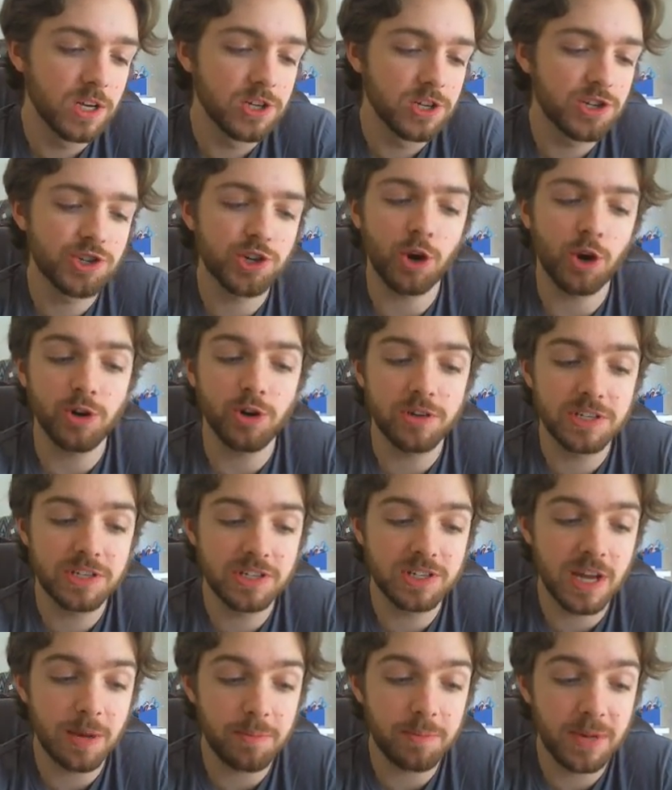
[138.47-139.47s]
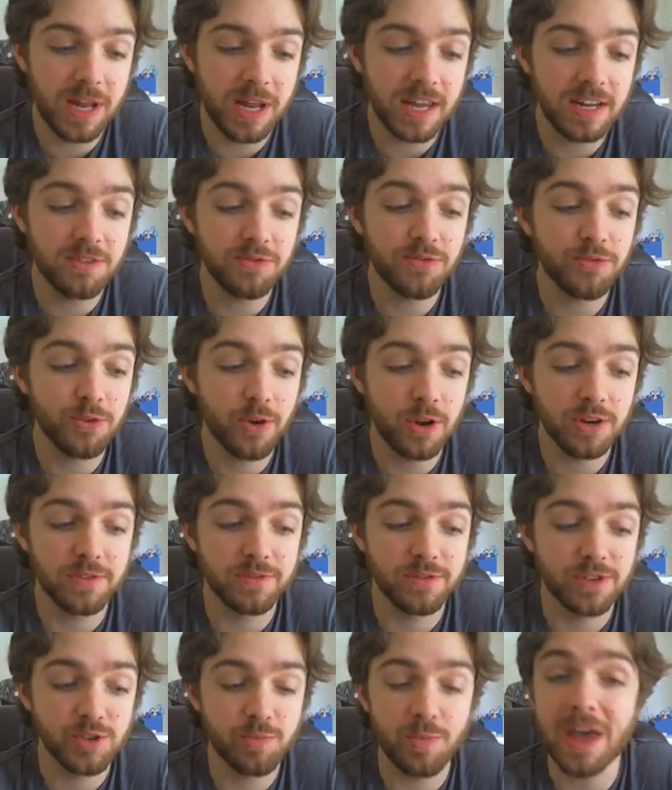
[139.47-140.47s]
Shard stepped in front
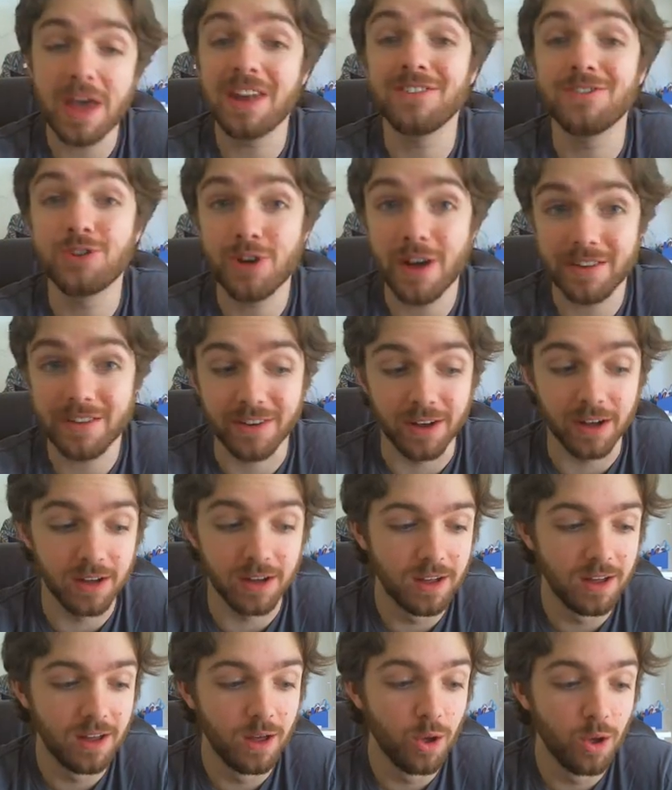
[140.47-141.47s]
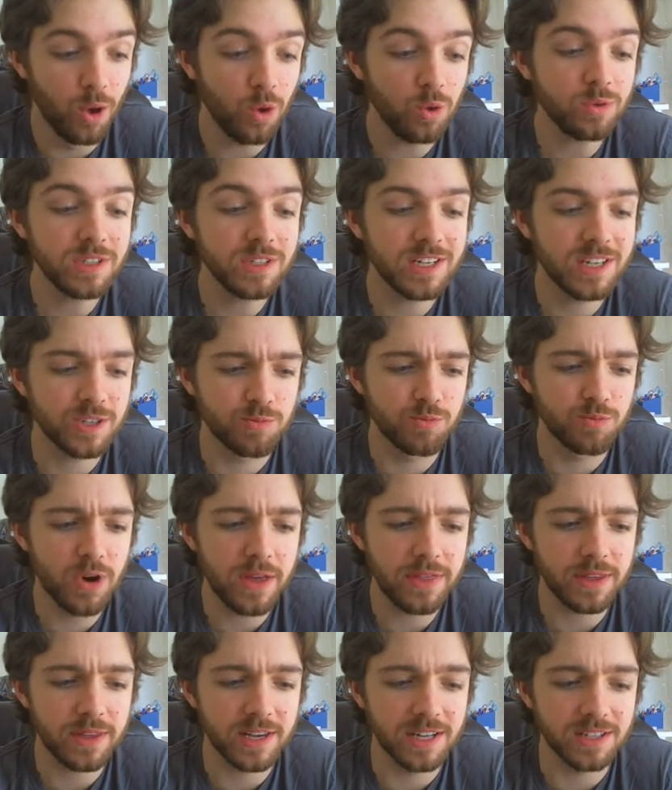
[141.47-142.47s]
of Spanchetta, holding his
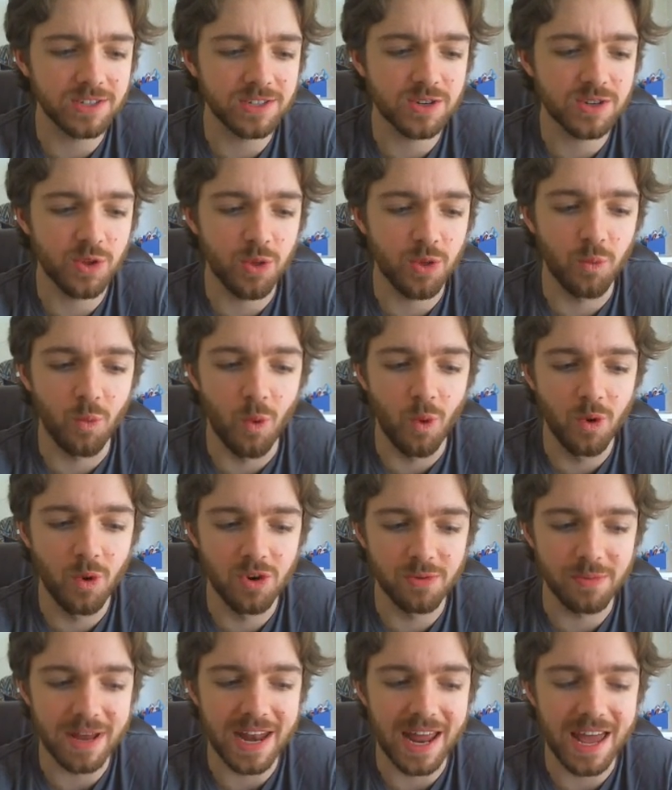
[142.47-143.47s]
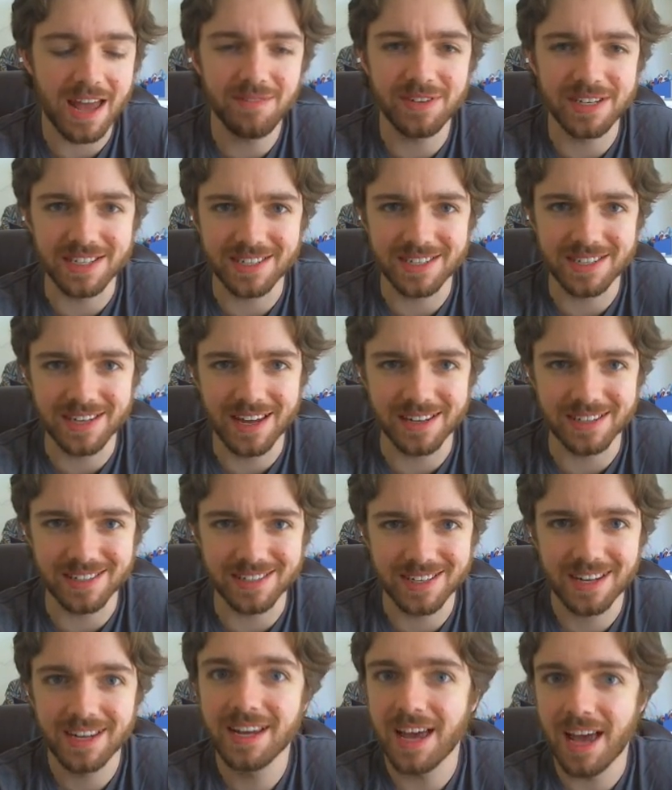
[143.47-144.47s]
breath against the warm and heavy
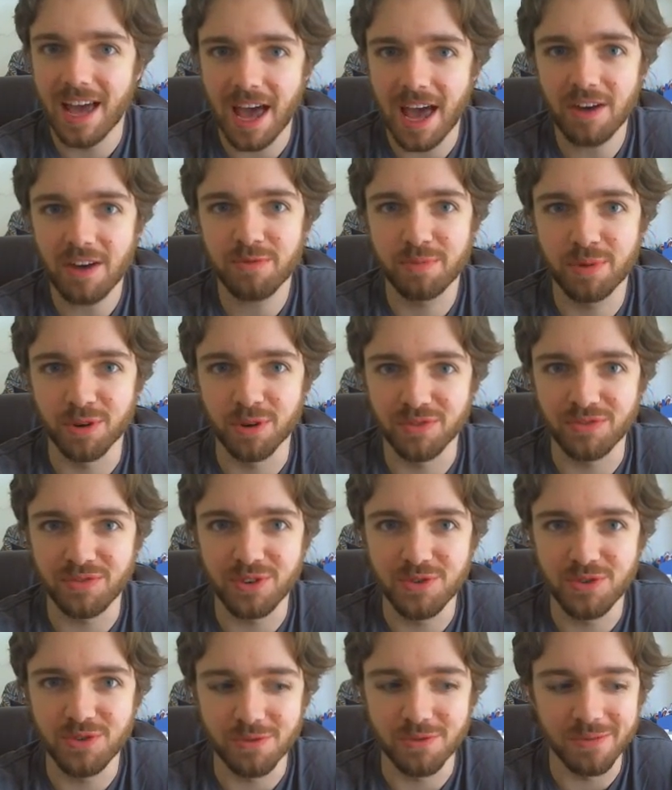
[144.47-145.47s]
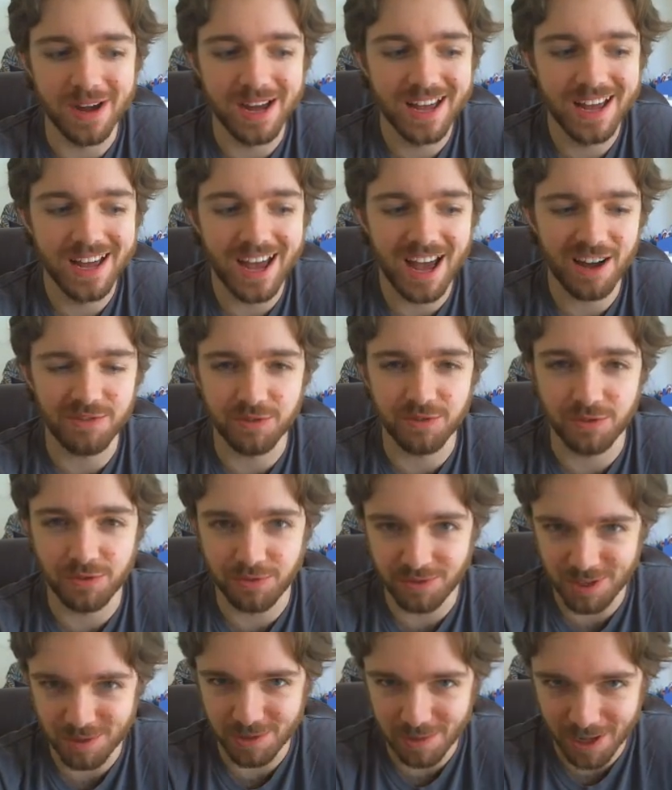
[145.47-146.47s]
scent, half perfume, half
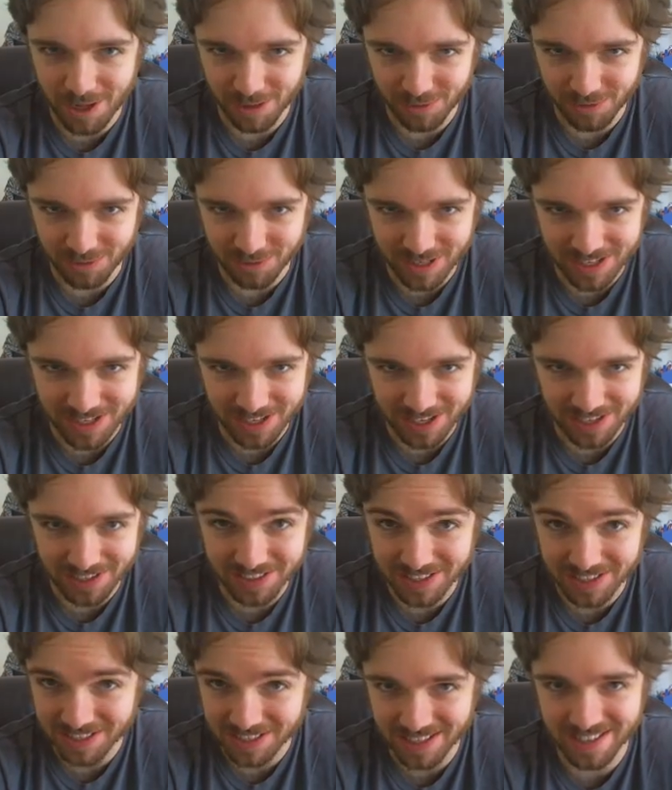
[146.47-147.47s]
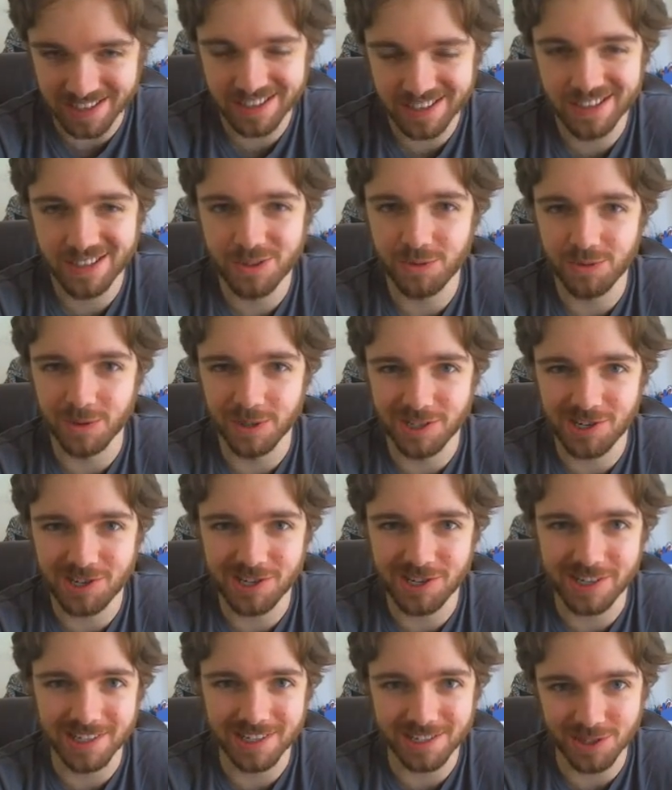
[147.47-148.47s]
female fecundity, which
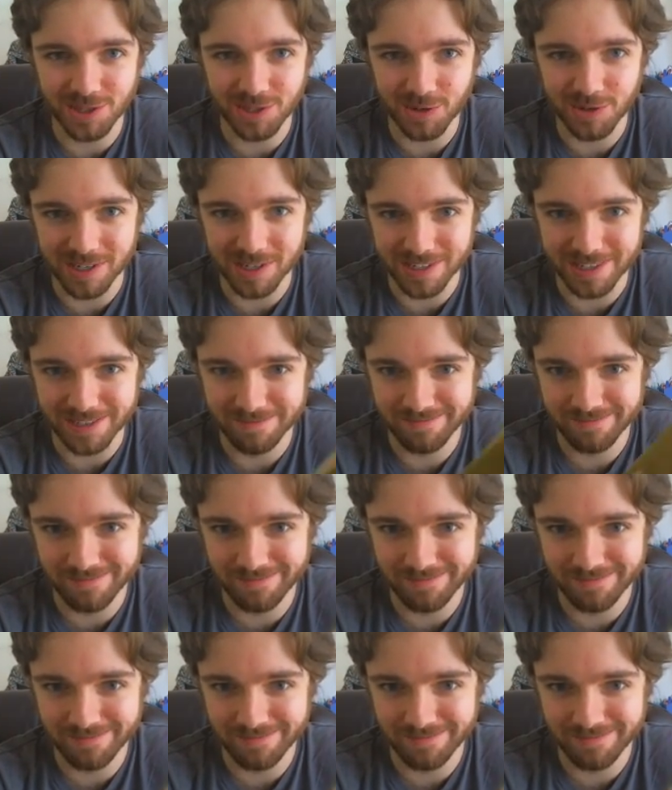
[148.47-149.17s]
she exuded.